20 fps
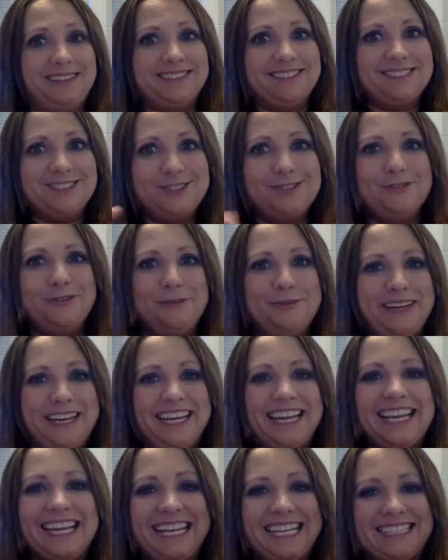
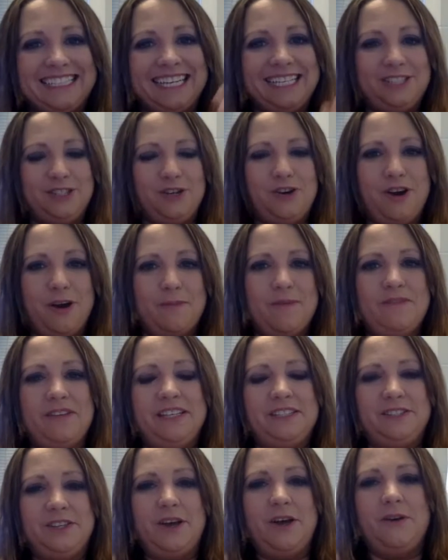Truman gets a term of
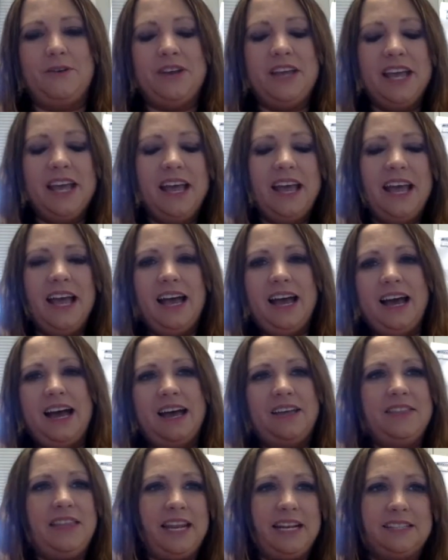his own
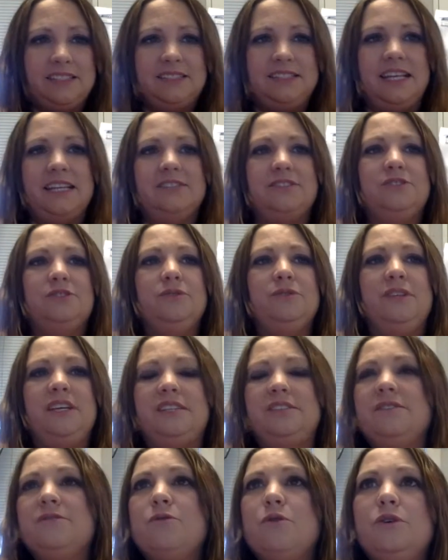that extends through this.
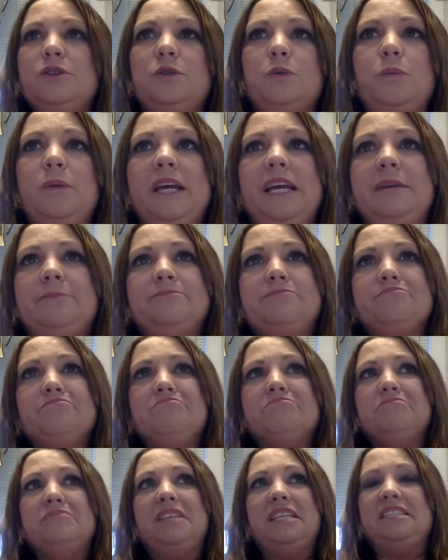Of course,
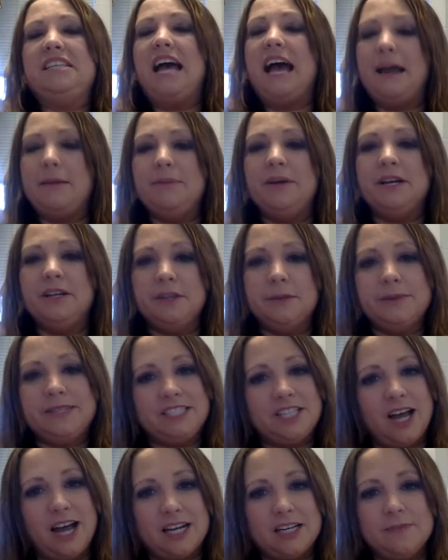the time period that we
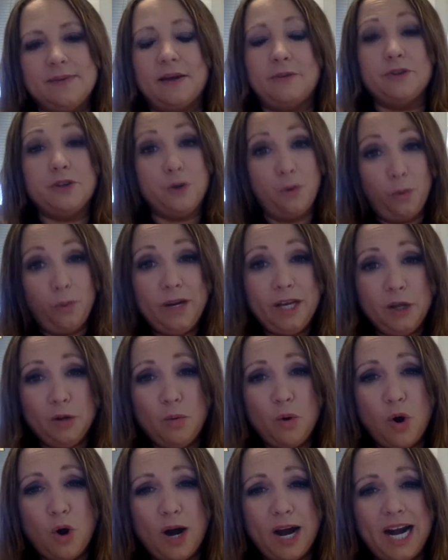talked about, the Korean
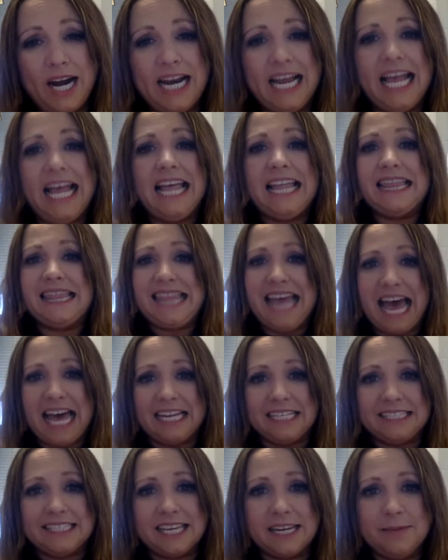War, that
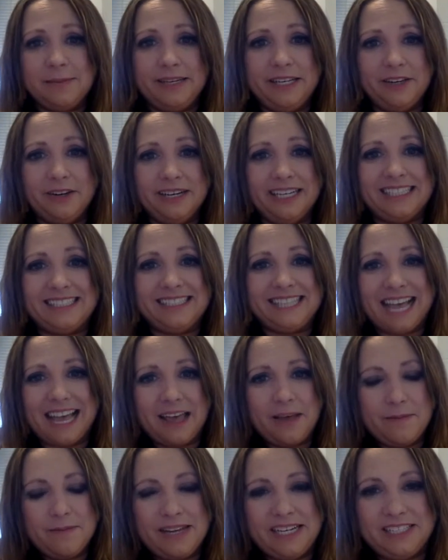is going to be during his second
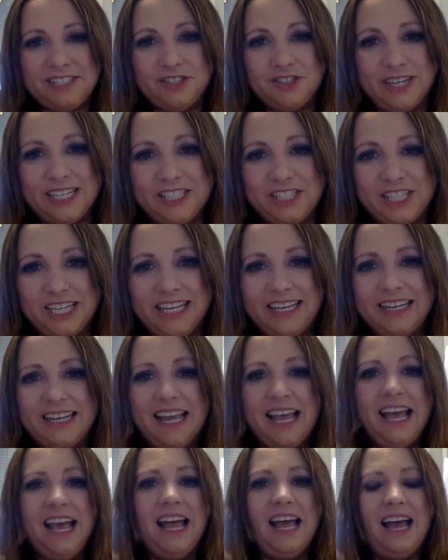administration.
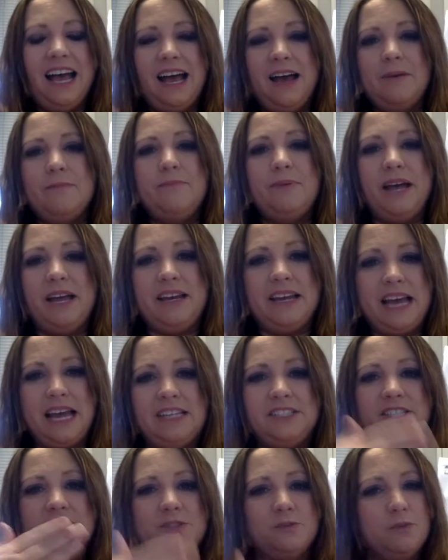But I
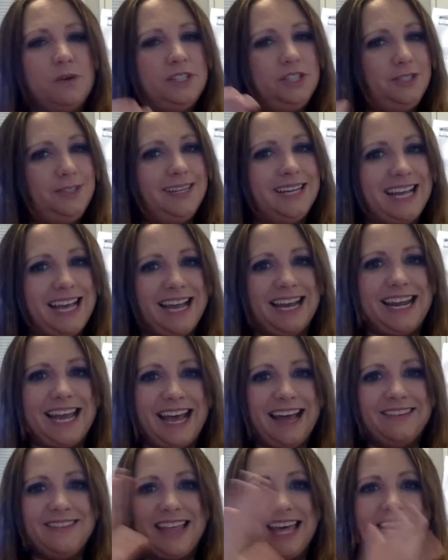just want you to kind of
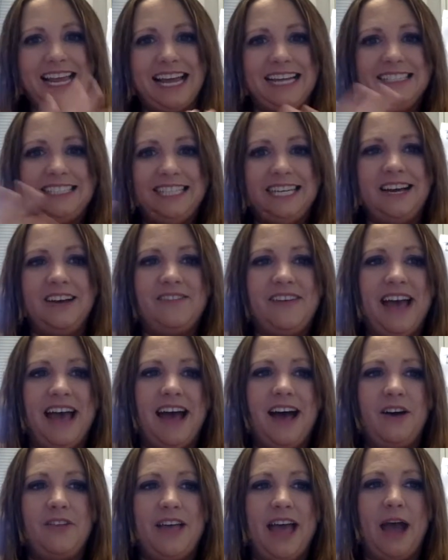have that idea of
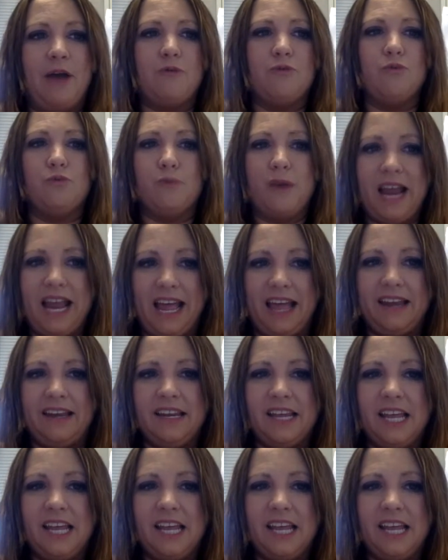how that ran.